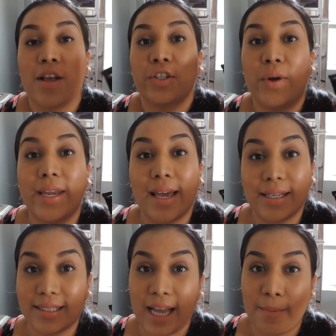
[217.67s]
So I got
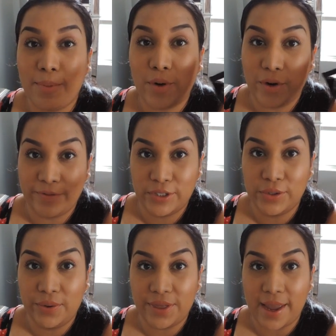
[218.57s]
a sample of
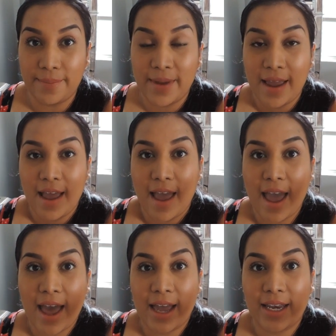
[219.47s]
two of them,
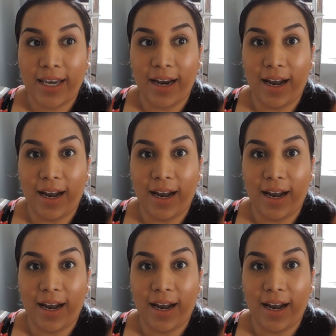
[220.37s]
and